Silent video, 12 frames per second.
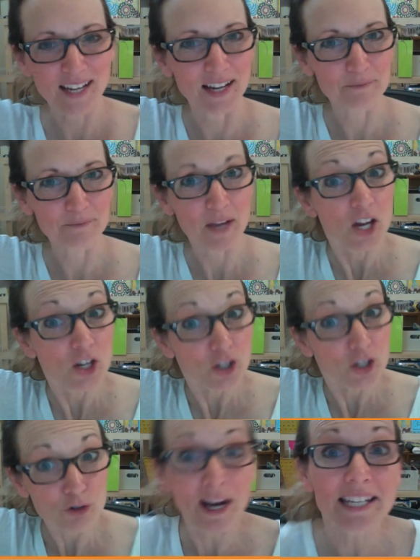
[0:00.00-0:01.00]
uh,
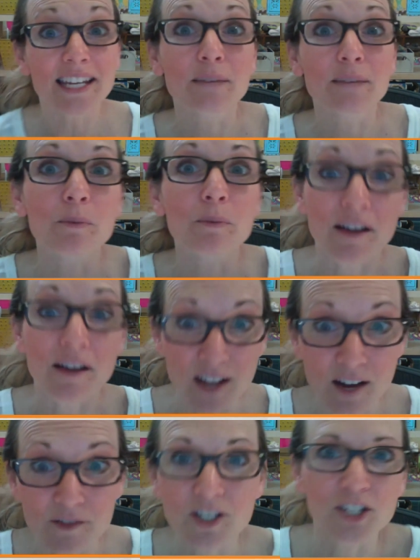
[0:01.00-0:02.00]
trending and people having
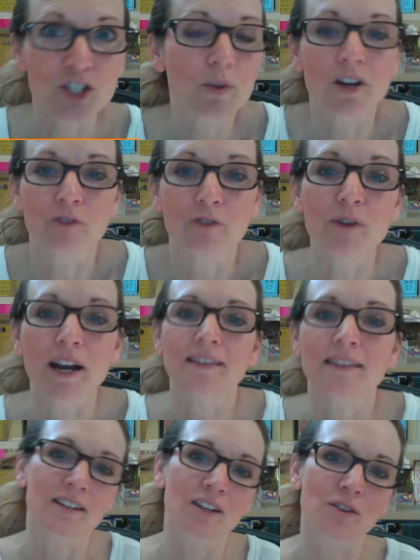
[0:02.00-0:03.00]
conversations with it on Reddit,
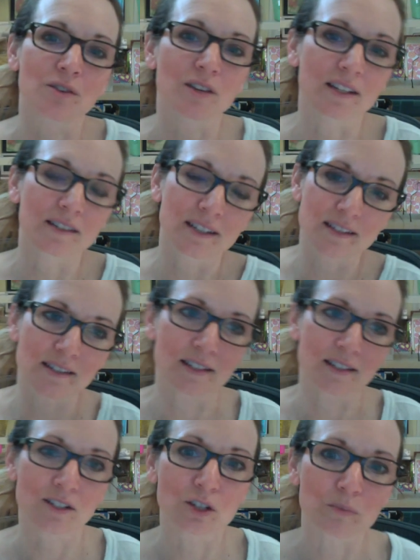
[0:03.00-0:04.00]
then I know that it's
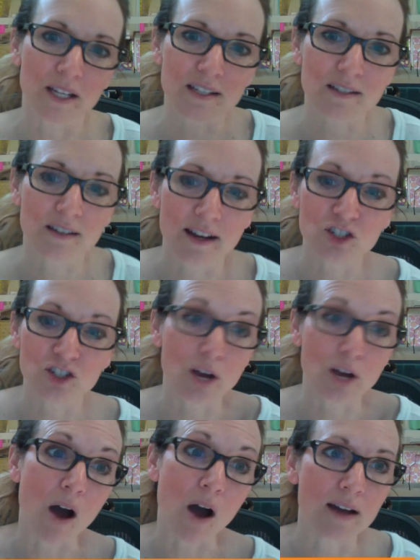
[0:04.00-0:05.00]
it's a good place to kind of
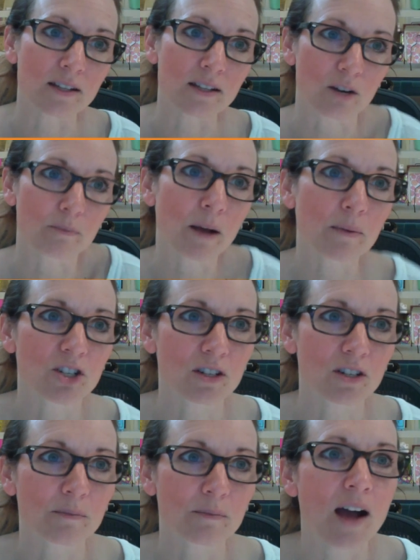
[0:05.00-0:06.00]
jump on and start
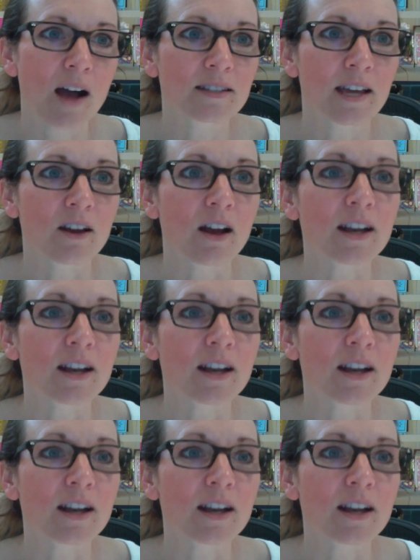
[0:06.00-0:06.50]
publishing some content